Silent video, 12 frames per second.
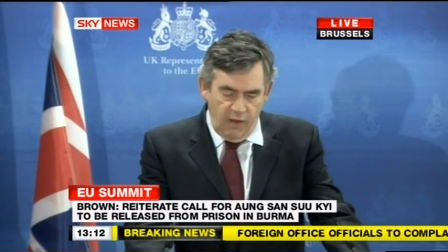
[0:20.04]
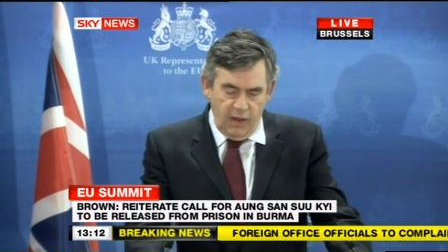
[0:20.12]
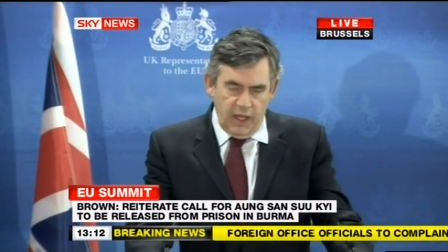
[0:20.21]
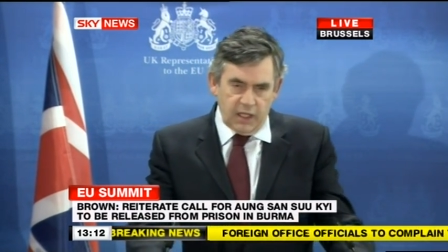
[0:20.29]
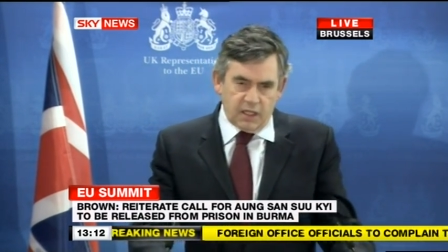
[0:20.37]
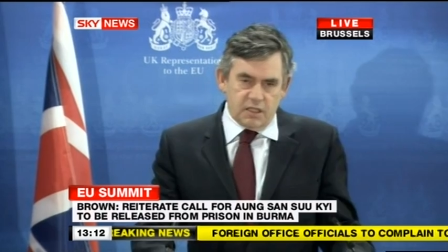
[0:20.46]

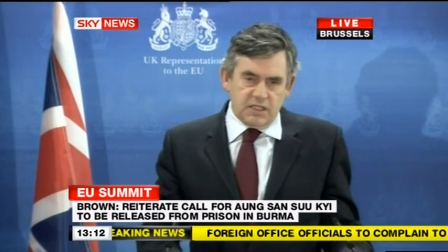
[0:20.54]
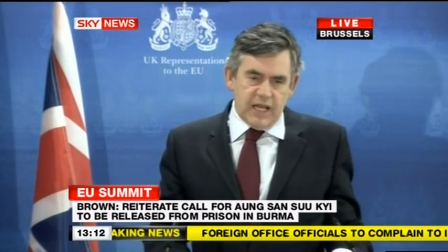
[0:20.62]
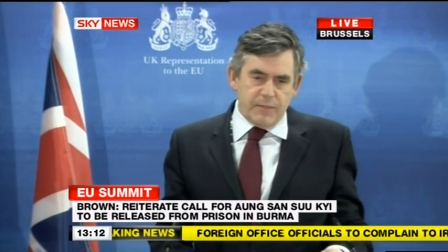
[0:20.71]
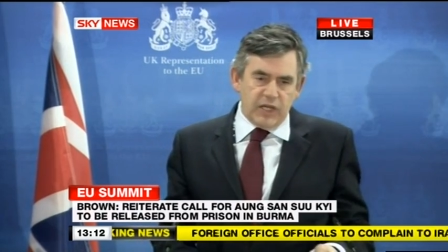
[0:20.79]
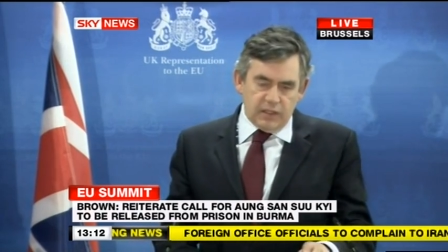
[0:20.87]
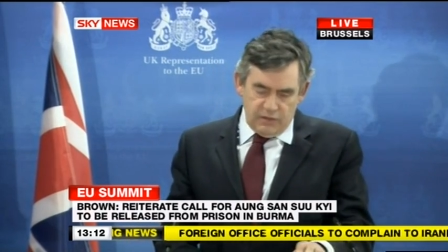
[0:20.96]
in
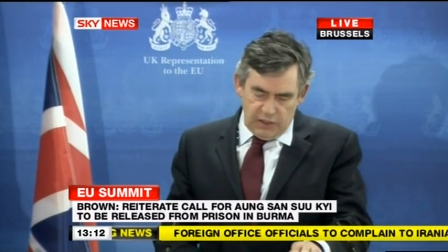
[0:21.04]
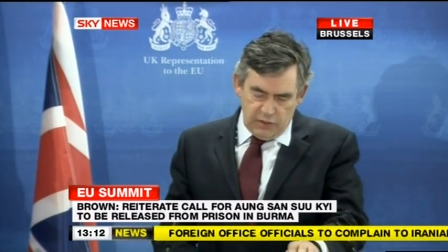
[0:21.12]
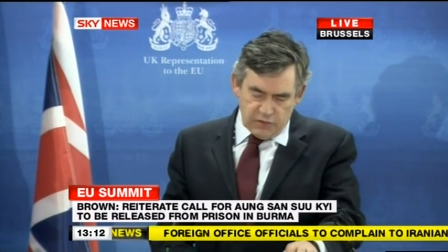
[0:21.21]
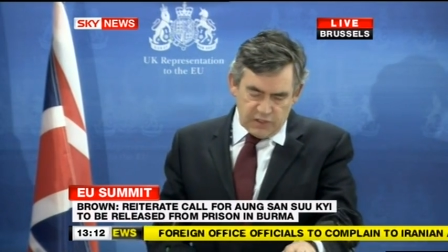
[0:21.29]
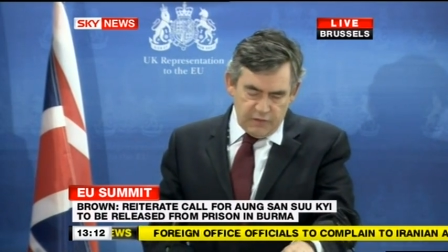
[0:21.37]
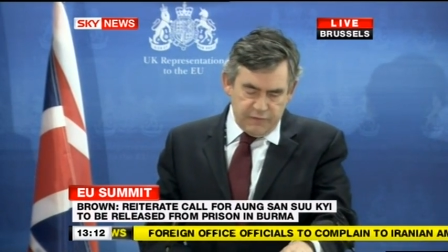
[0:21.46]
condemning the
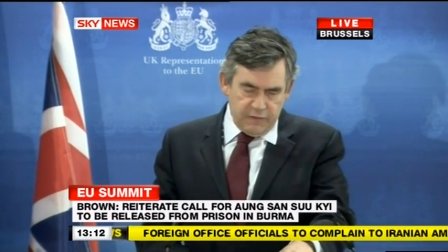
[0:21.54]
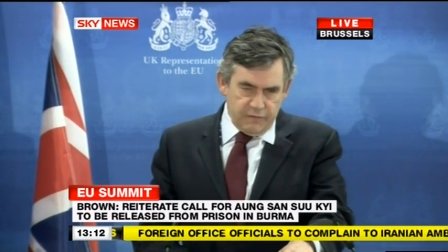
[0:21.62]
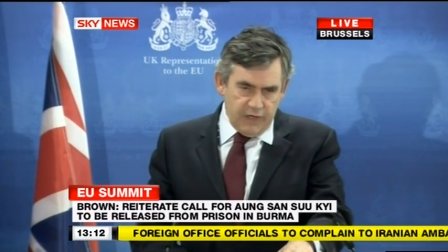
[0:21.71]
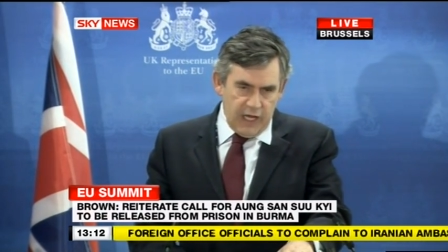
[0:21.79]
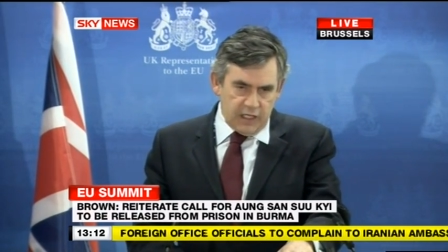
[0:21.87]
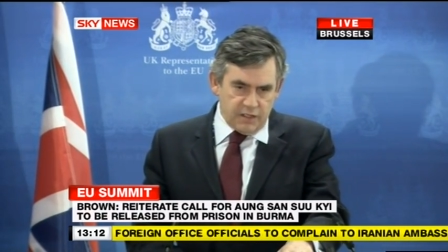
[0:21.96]
use of
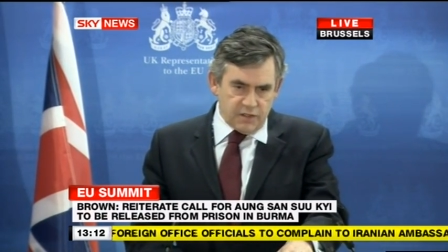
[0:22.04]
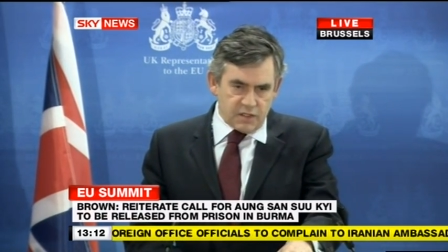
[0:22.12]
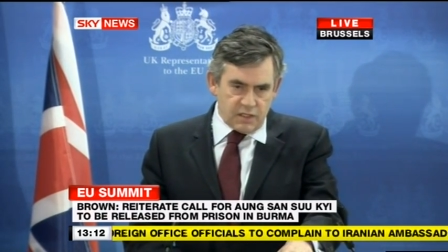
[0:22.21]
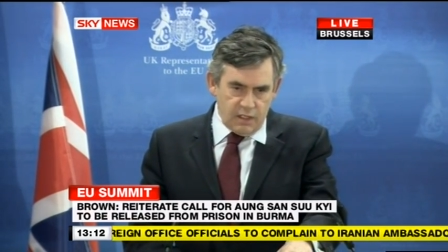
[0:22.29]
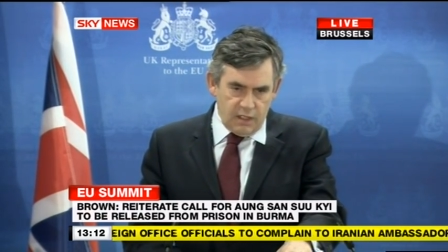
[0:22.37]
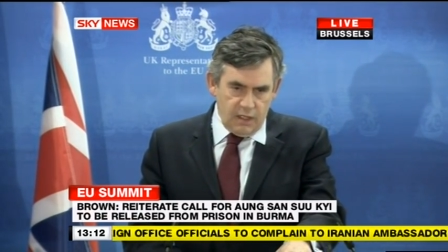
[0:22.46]

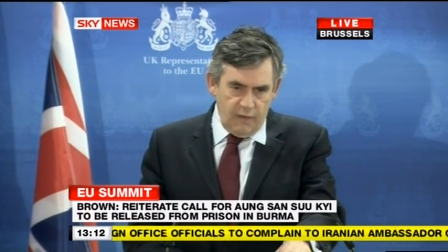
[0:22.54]
violence,